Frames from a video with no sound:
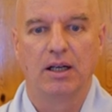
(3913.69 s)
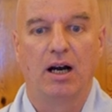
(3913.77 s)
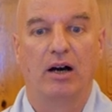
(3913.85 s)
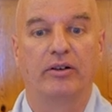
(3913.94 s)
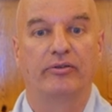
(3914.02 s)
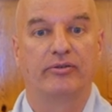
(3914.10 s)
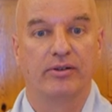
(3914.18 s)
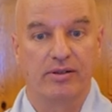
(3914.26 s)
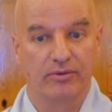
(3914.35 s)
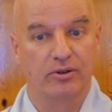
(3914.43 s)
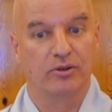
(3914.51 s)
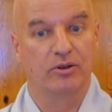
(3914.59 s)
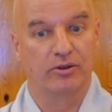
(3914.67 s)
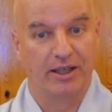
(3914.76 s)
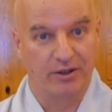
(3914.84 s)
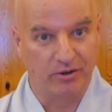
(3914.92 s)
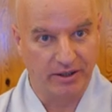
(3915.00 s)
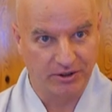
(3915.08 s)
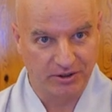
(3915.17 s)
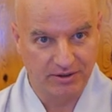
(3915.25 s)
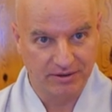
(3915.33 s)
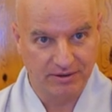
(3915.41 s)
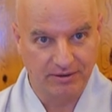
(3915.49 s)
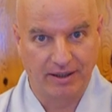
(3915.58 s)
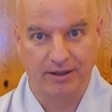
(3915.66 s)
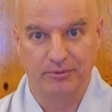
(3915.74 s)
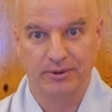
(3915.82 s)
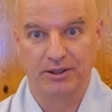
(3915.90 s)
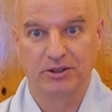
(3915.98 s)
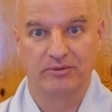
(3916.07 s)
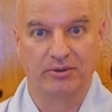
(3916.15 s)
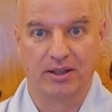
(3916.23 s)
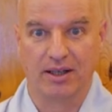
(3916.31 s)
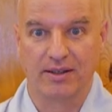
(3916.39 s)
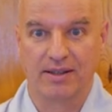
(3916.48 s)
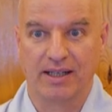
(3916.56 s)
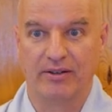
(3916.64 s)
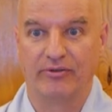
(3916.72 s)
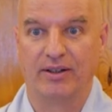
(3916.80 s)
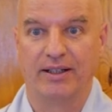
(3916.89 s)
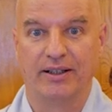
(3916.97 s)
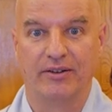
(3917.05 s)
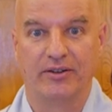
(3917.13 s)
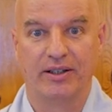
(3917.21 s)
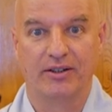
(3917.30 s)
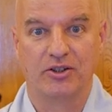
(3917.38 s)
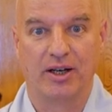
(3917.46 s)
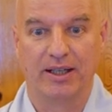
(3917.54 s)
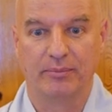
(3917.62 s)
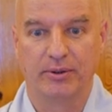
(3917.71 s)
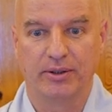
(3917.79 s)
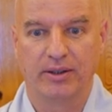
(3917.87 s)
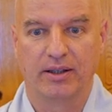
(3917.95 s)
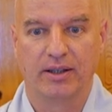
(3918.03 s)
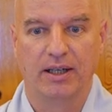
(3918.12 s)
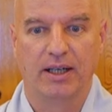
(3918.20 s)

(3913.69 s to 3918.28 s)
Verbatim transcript: Hava, first of all, congratulations. I wish for a safe and healthy childbirth.